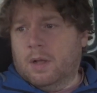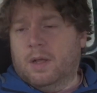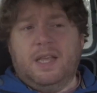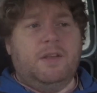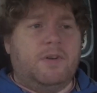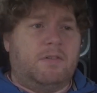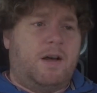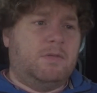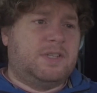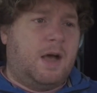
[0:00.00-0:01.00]
Even
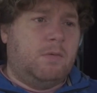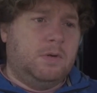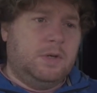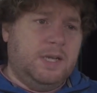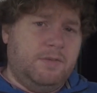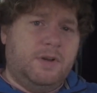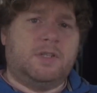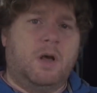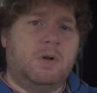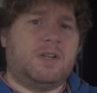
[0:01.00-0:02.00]
around town, even as
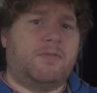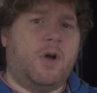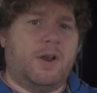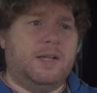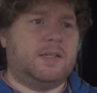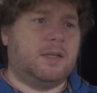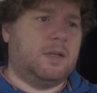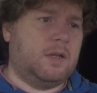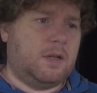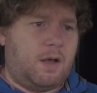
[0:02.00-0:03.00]
low as I've got it,
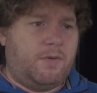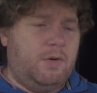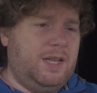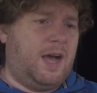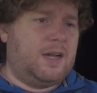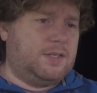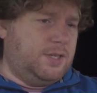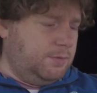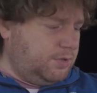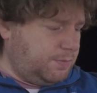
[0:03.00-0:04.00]
I've only had
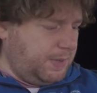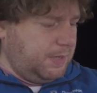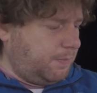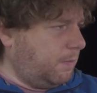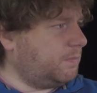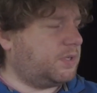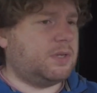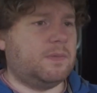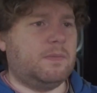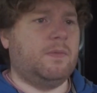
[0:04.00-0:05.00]
2 speed bumps
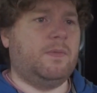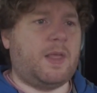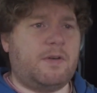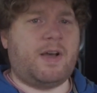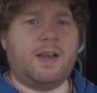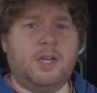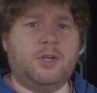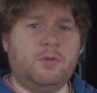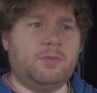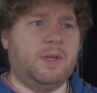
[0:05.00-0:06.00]
that I've had
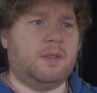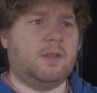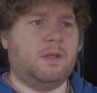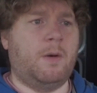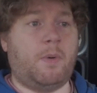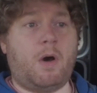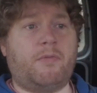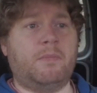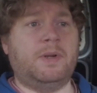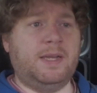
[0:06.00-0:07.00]
issues with, apart
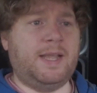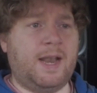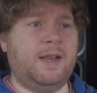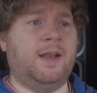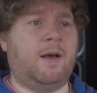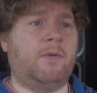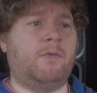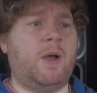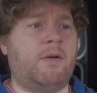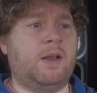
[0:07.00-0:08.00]
from getting in and out of
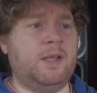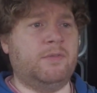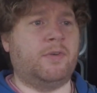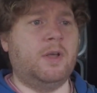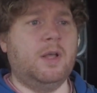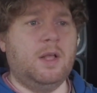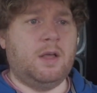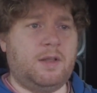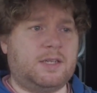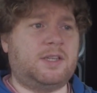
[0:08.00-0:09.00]
where I live. And
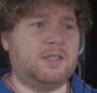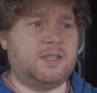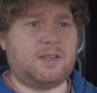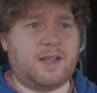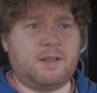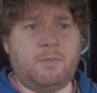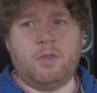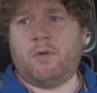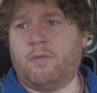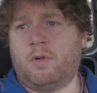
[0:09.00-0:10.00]
that's because it's like the mother
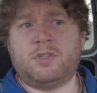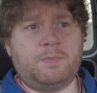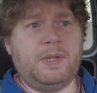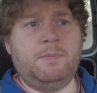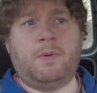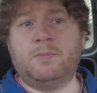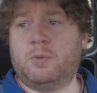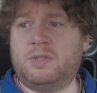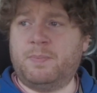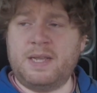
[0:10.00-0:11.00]
of all speed bumps,
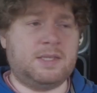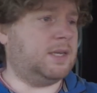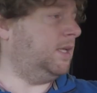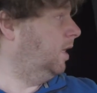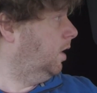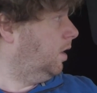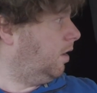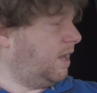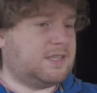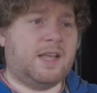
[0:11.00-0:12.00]
which basically,
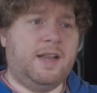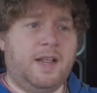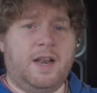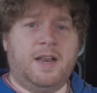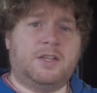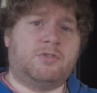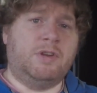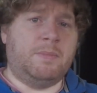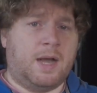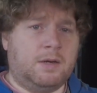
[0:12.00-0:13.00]
unless I hit it at an
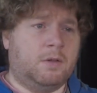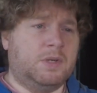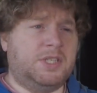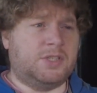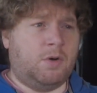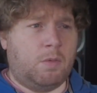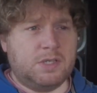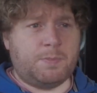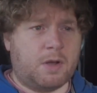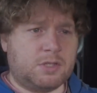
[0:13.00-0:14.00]
extreme angle, which isn't always
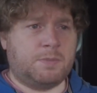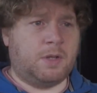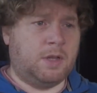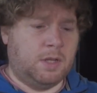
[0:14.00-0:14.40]
possible